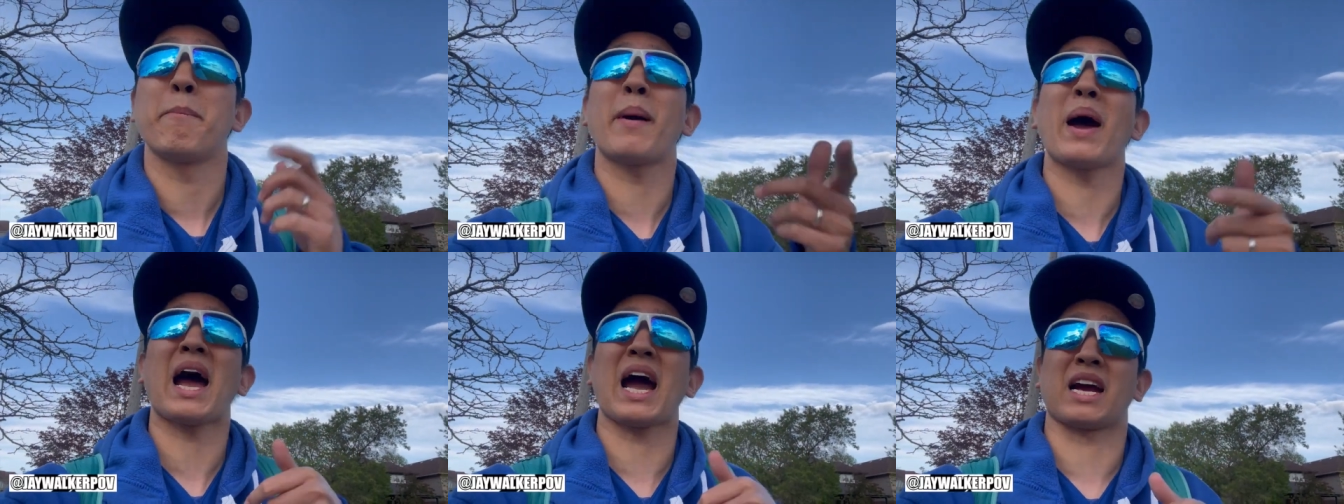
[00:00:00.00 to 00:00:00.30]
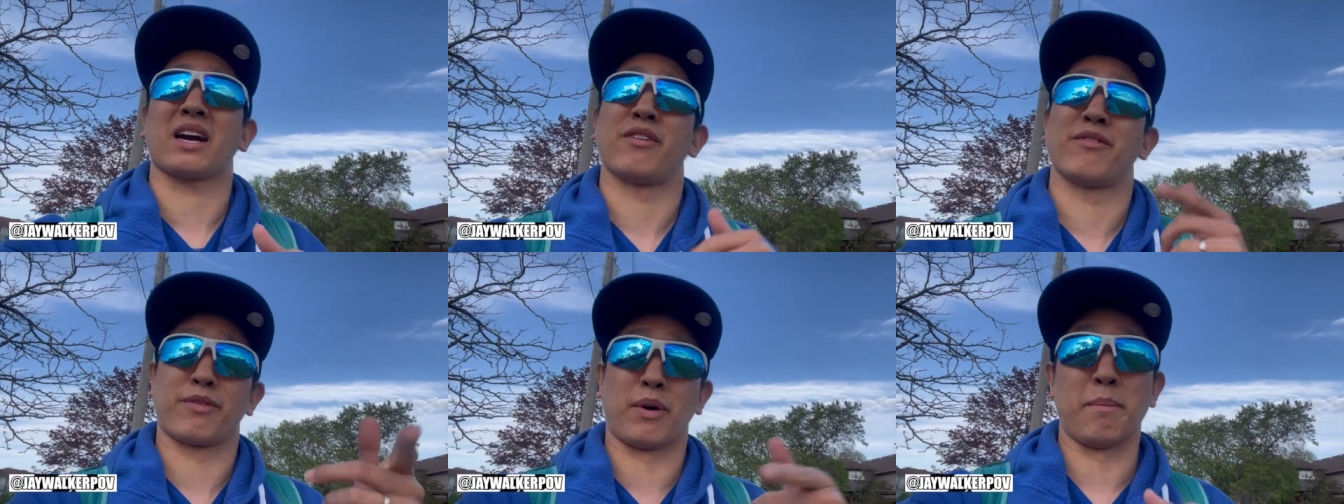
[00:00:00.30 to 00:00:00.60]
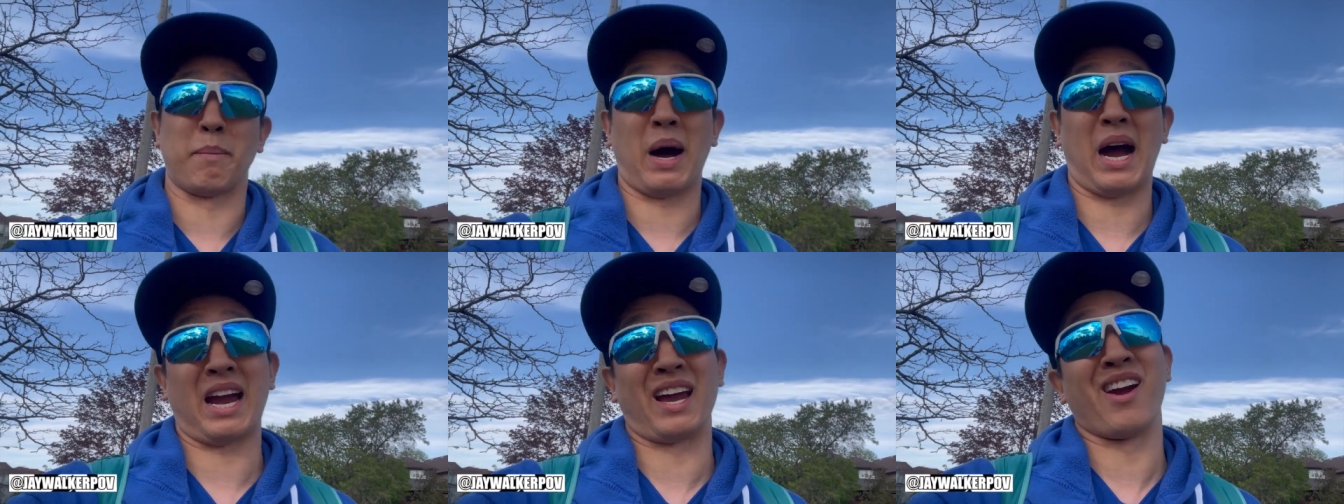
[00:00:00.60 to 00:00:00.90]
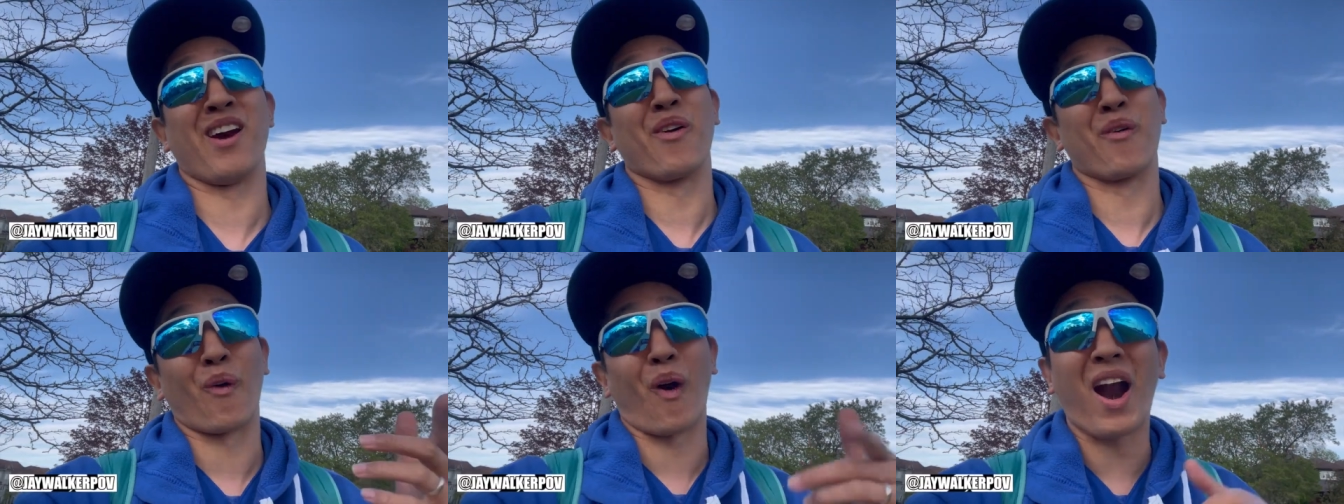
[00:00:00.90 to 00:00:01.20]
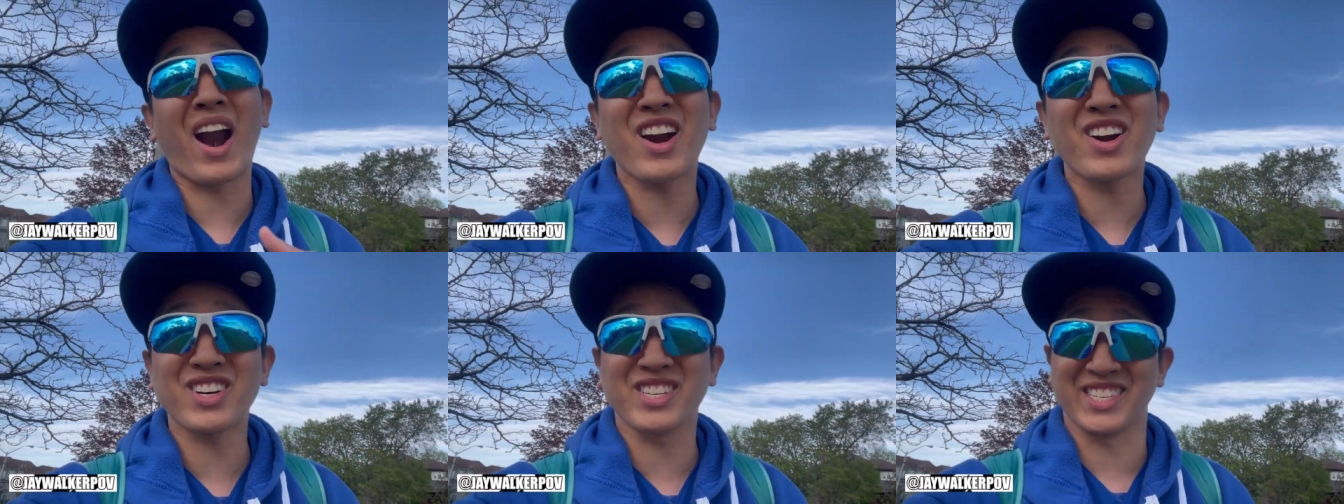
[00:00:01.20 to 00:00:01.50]
back from my
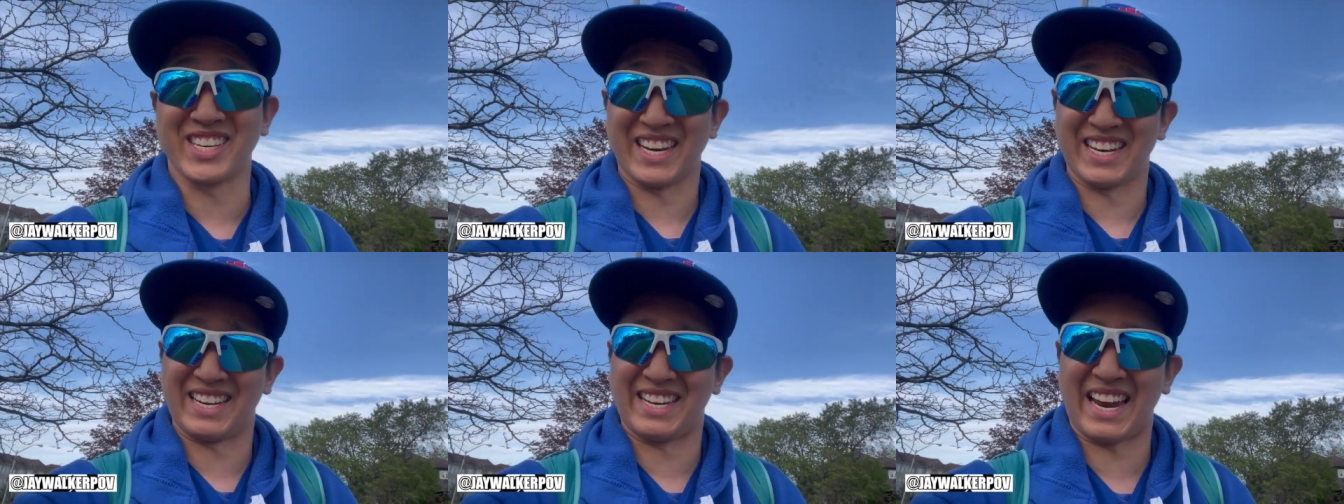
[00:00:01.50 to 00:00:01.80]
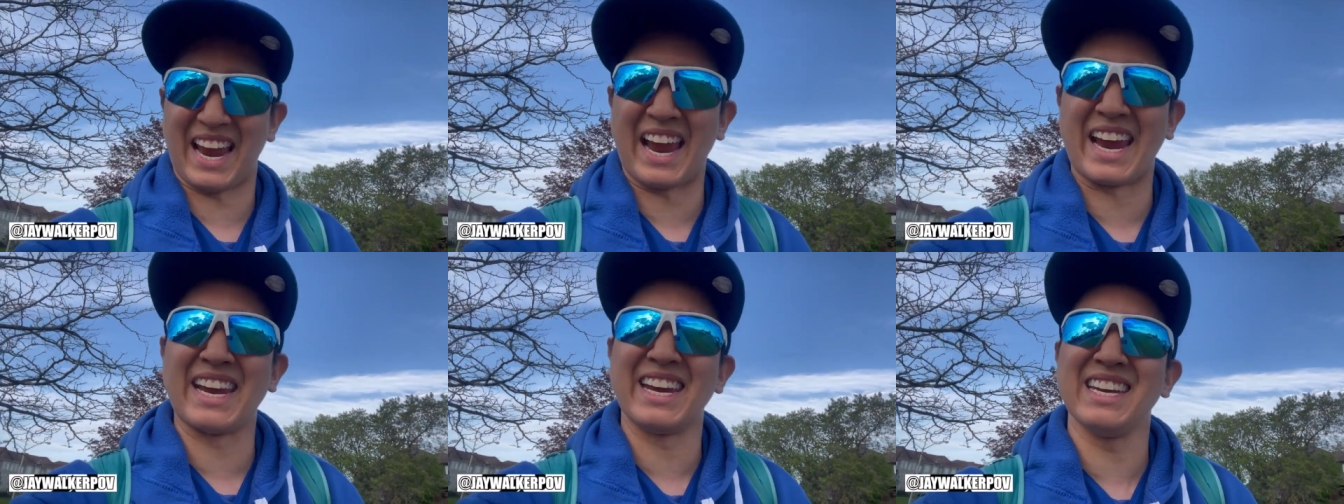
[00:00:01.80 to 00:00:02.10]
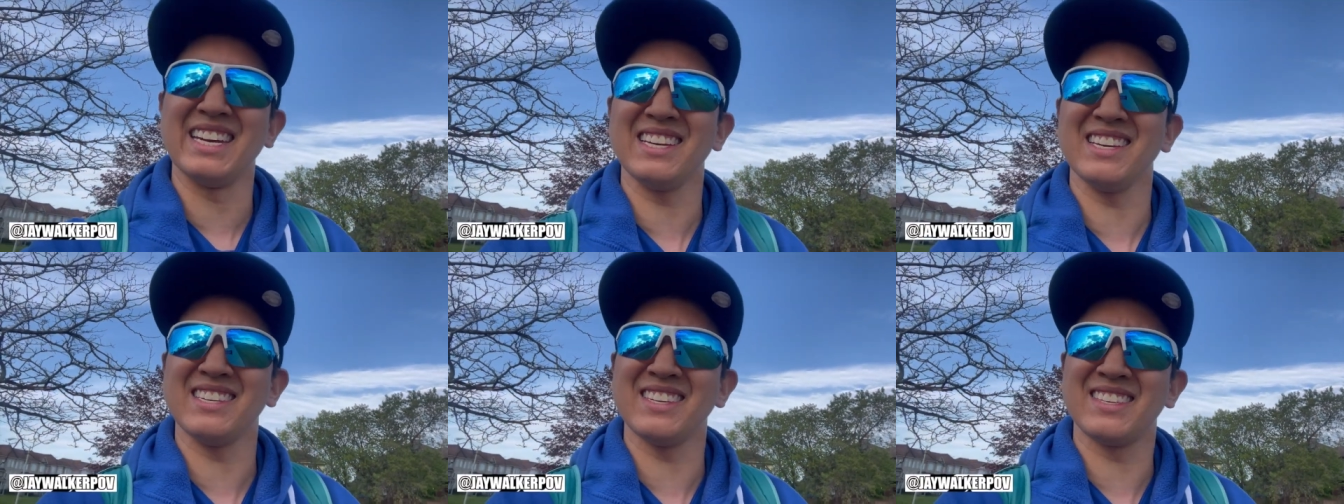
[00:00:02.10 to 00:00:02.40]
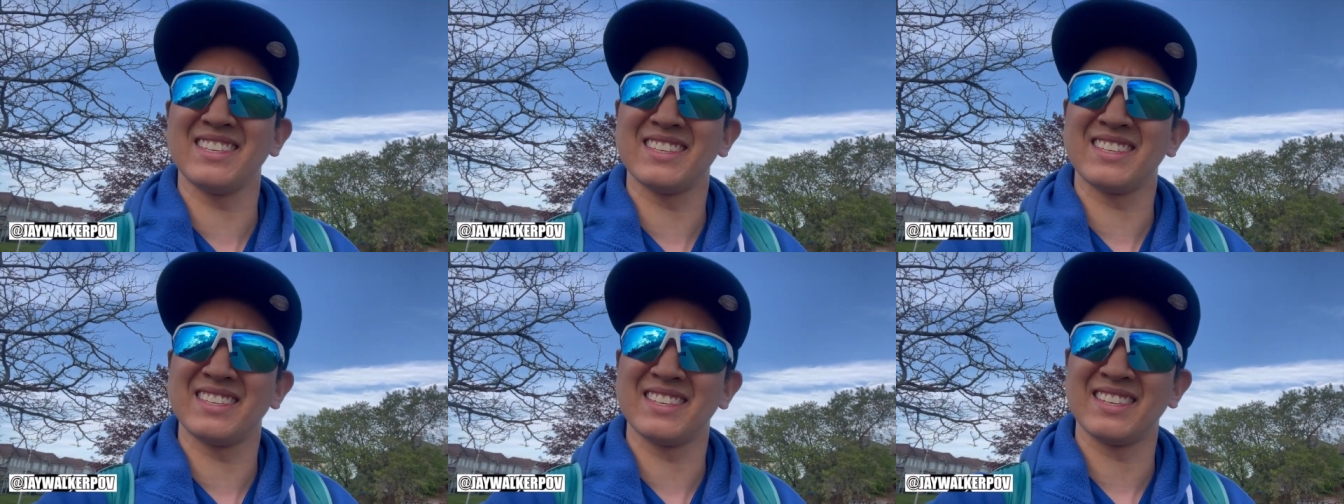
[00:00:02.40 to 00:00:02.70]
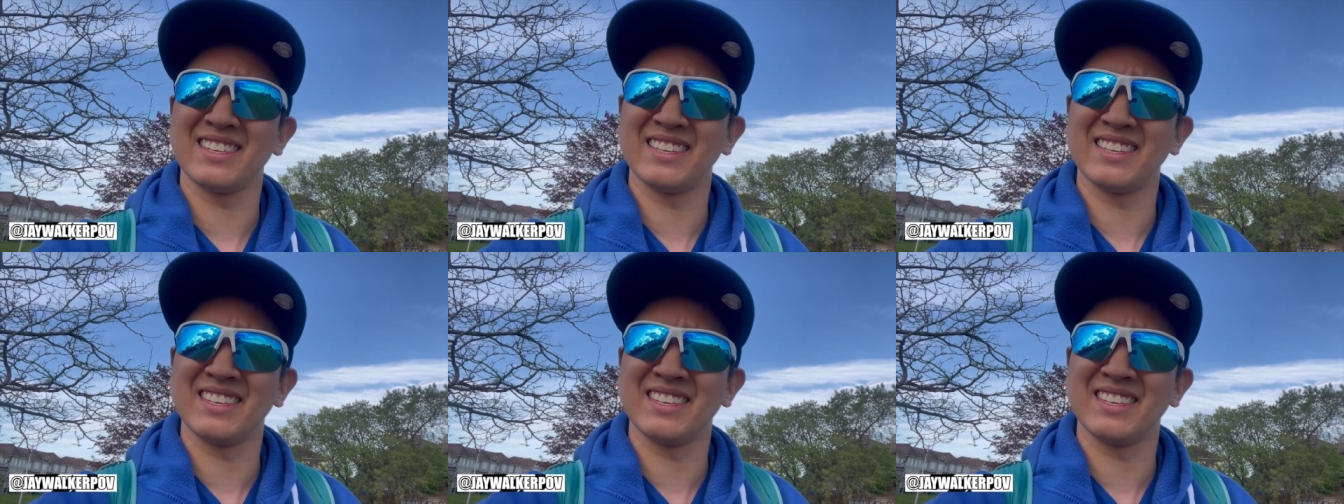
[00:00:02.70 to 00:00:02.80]
Ryerson days.